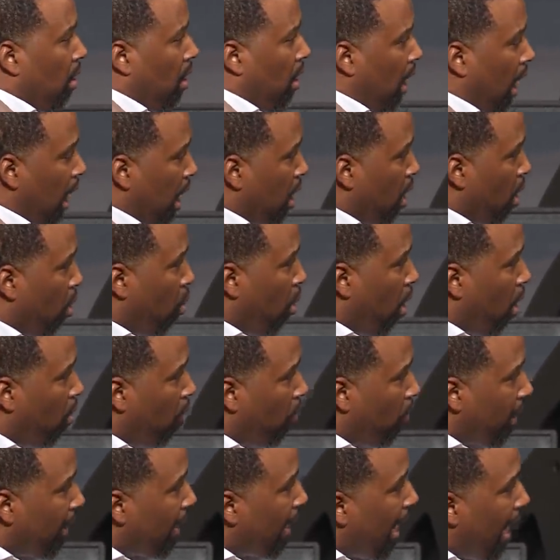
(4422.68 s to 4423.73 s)
And you won't
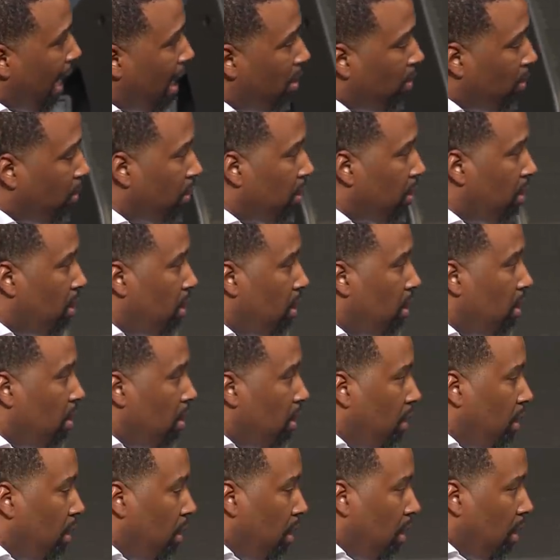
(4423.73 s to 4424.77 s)
recount
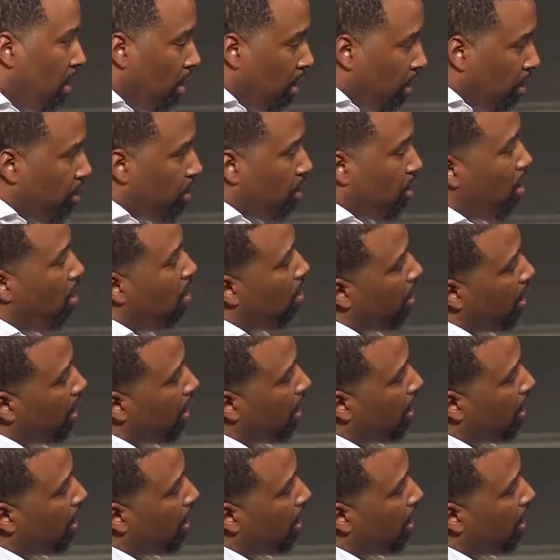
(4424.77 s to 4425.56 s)
the story.